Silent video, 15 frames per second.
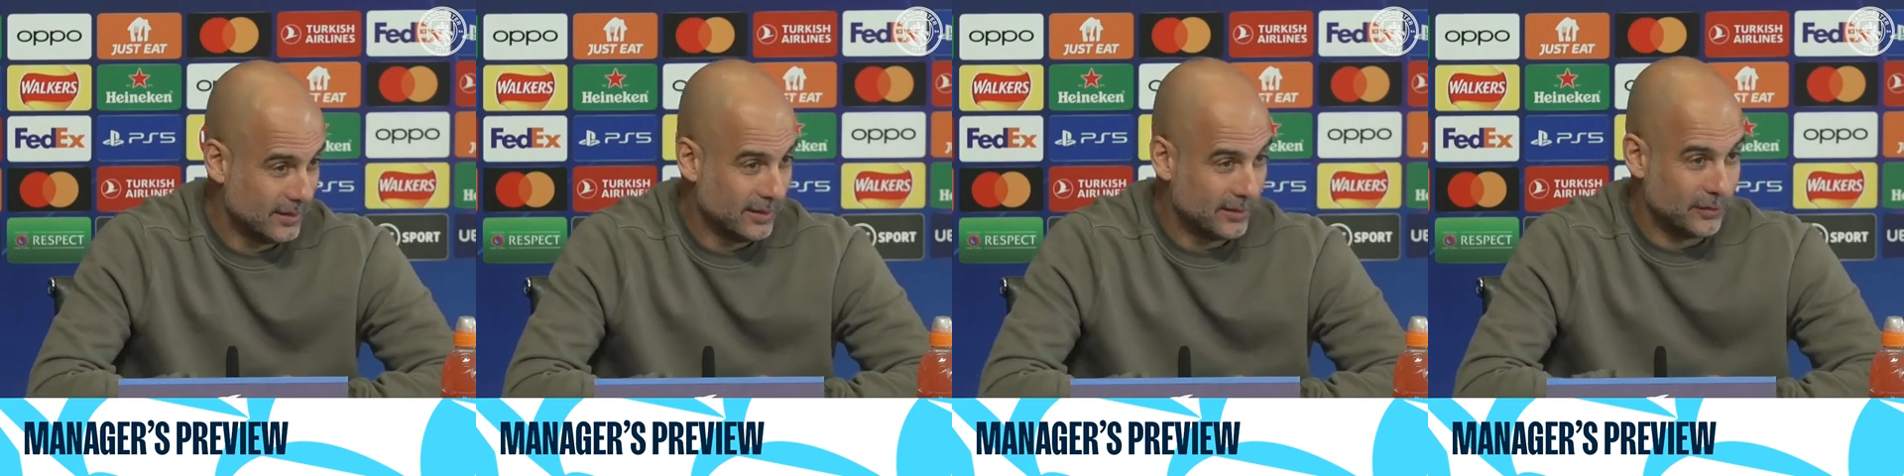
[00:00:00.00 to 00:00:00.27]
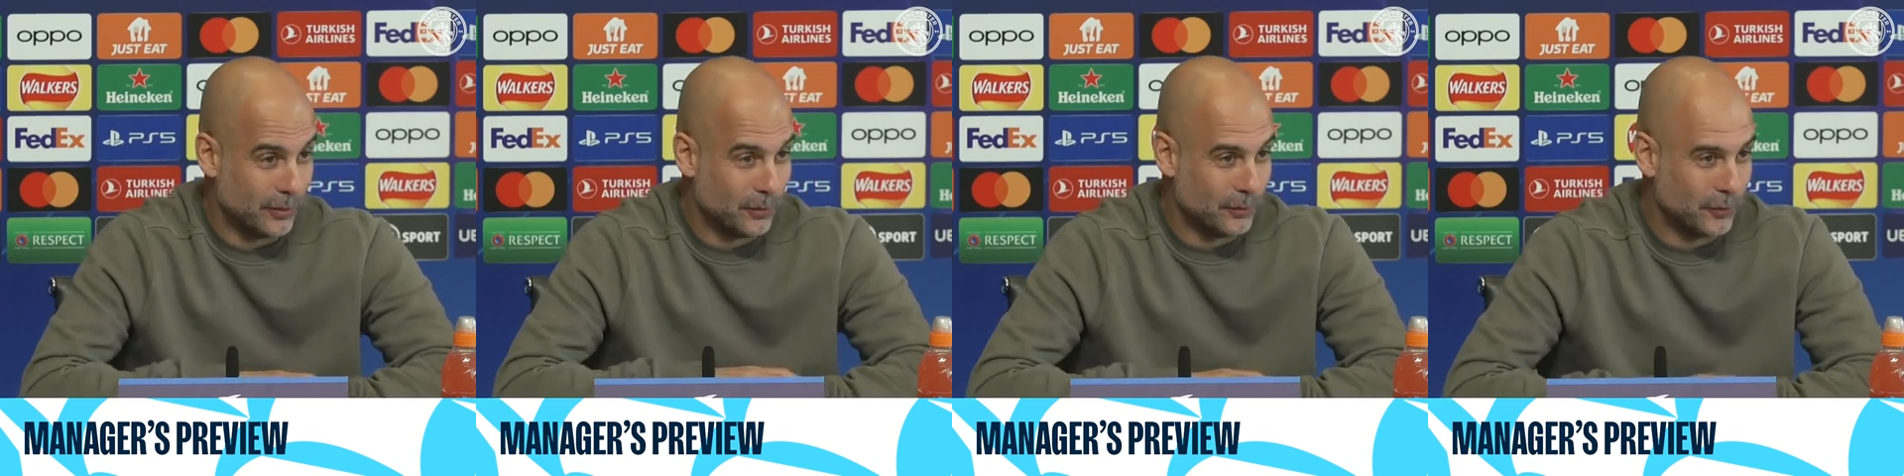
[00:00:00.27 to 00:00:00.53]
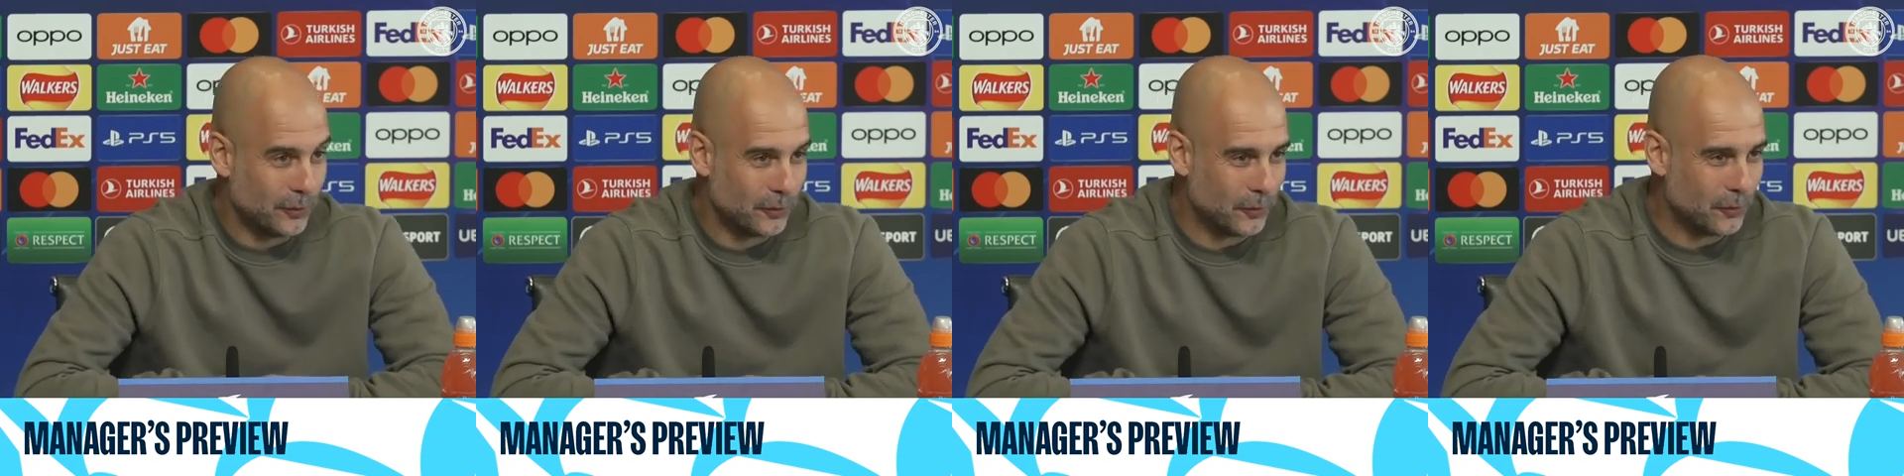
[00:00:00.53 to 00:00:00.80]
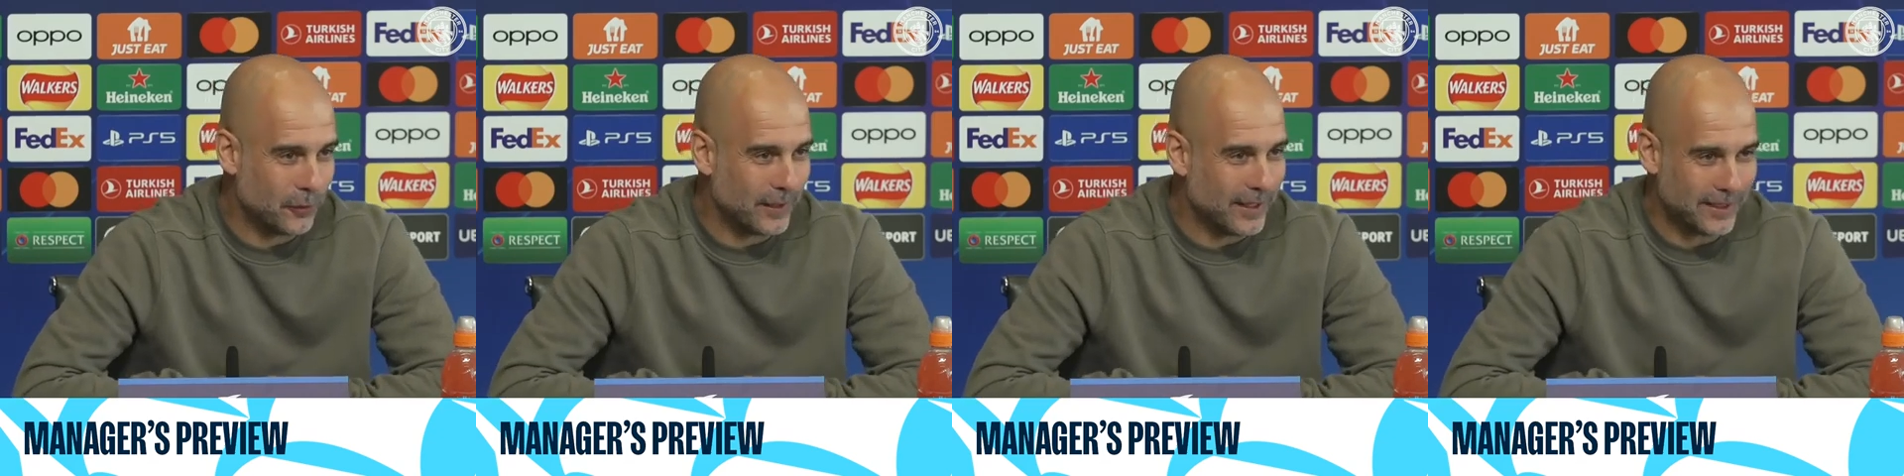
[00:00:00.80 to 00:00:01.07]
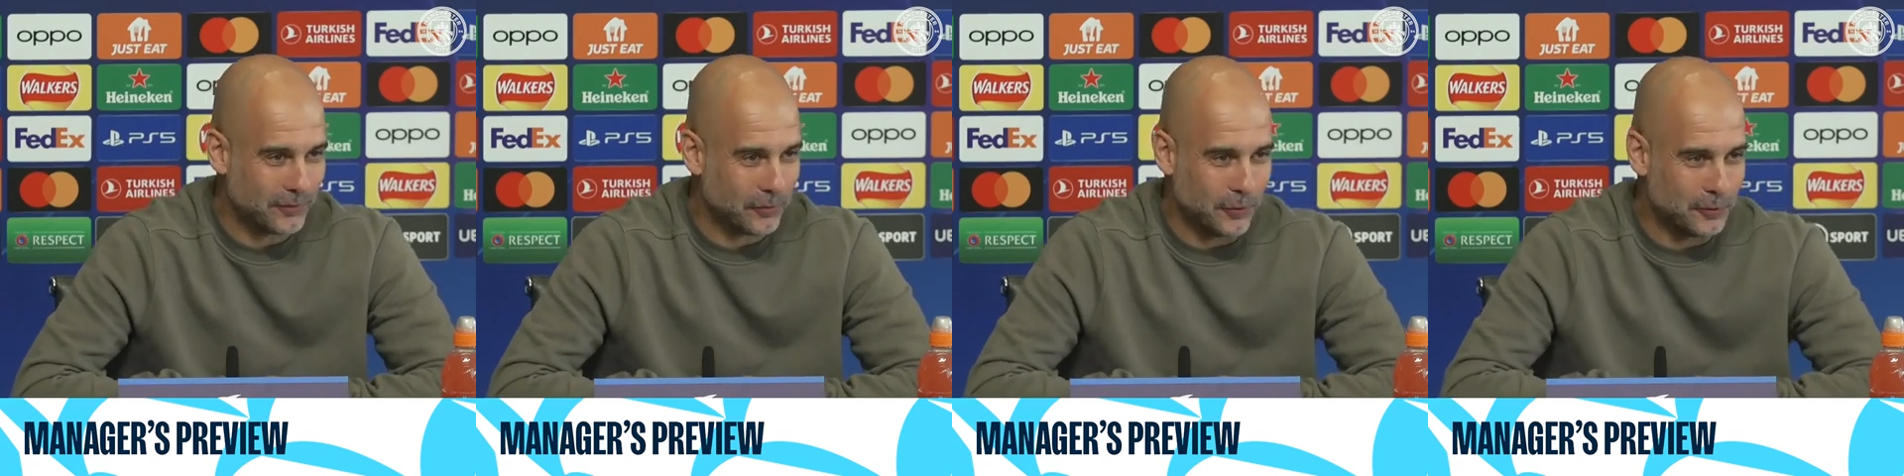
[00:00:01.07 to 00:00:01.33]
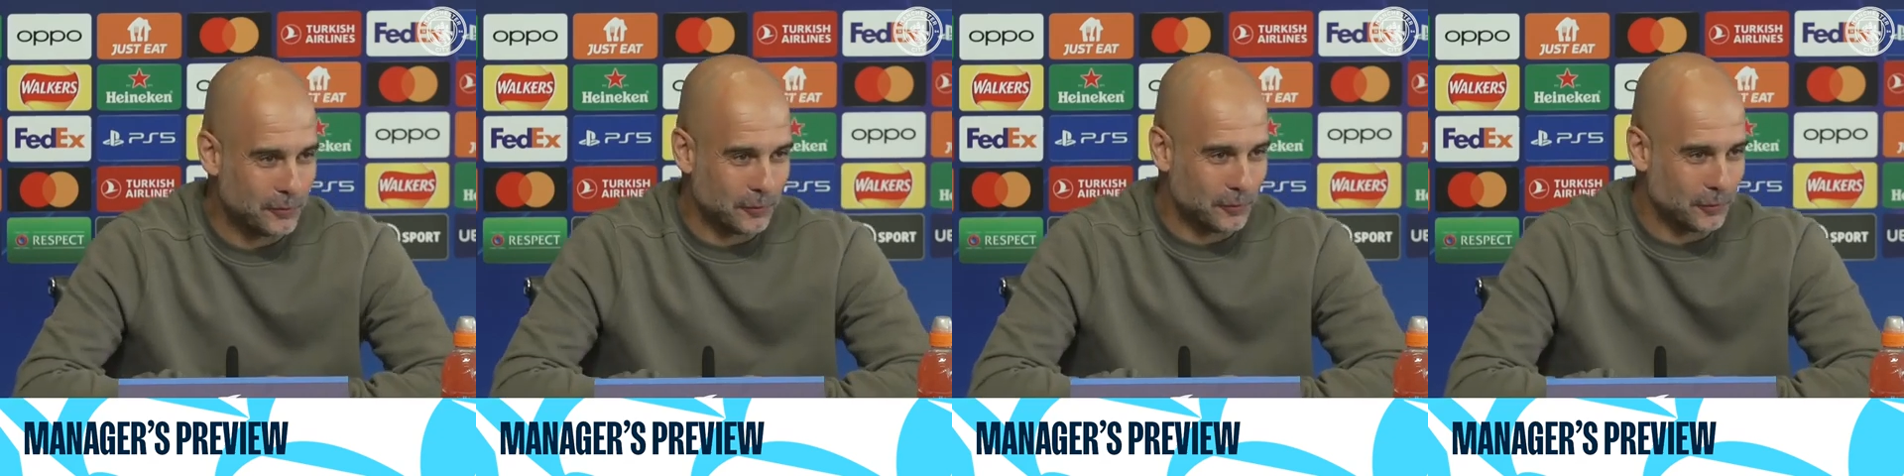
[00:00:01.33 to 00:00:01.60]
So don't think I'm
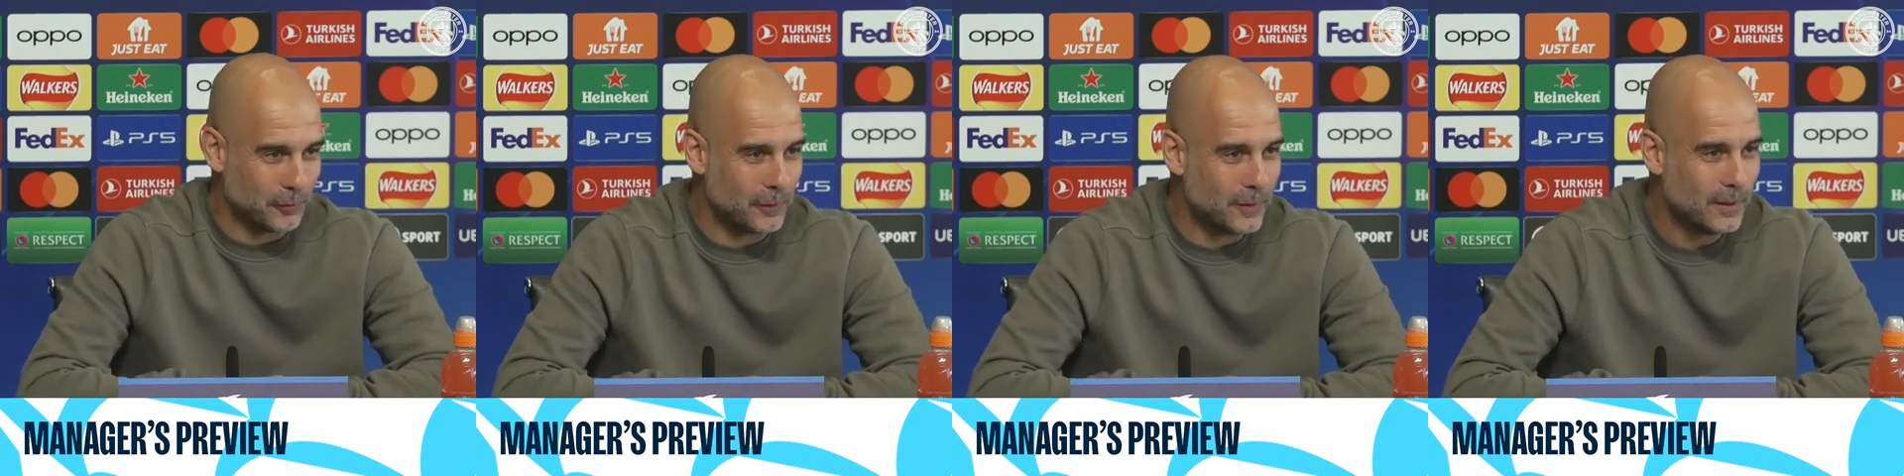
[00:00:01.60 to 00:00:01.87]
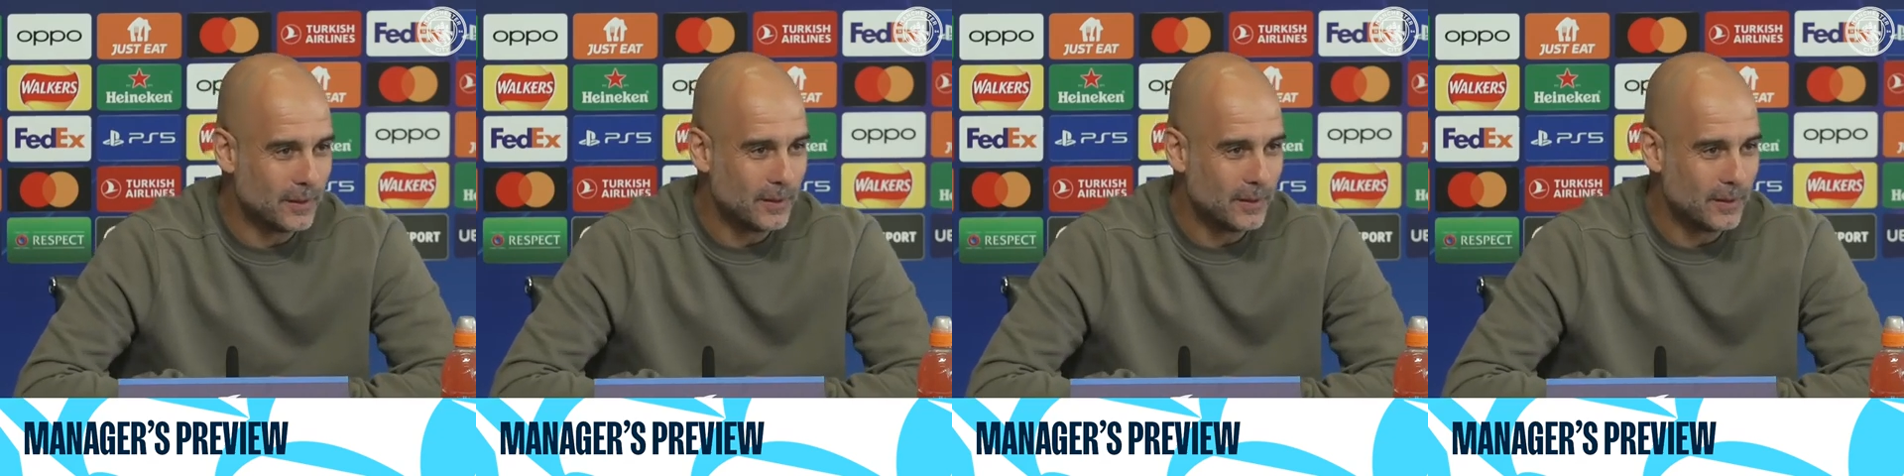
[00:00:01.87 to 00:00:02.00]
going to do.